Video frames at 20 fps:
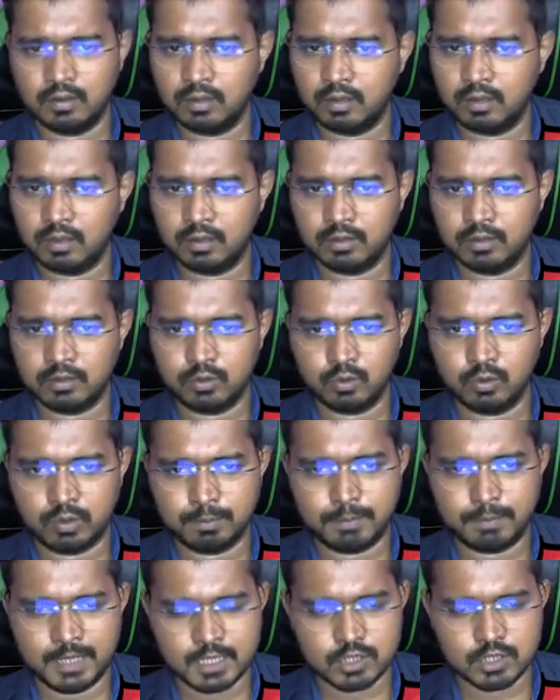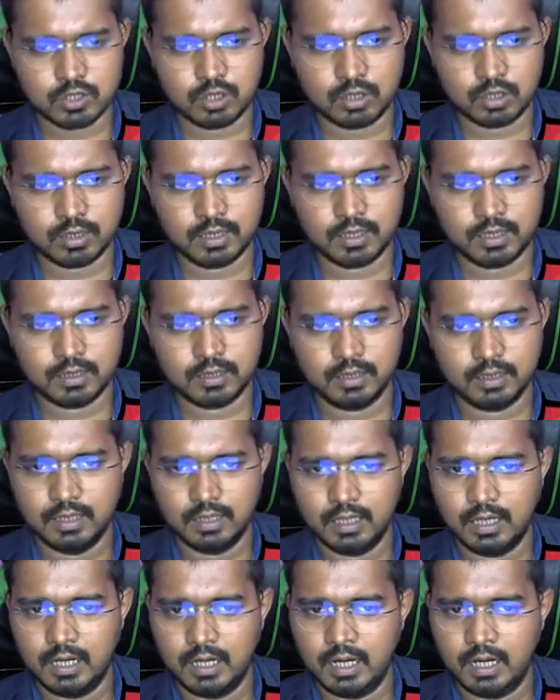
to replace .NET.